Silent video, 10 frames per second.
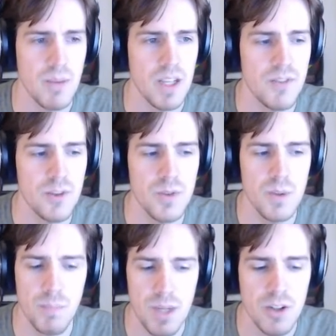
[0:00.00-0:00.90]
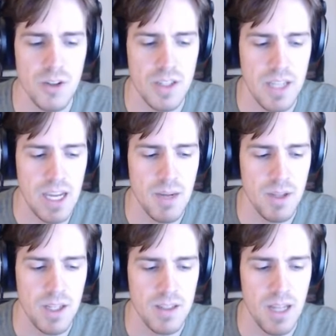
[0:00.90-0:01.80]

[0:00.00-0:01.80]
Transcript: like, if this was a bigger game, like,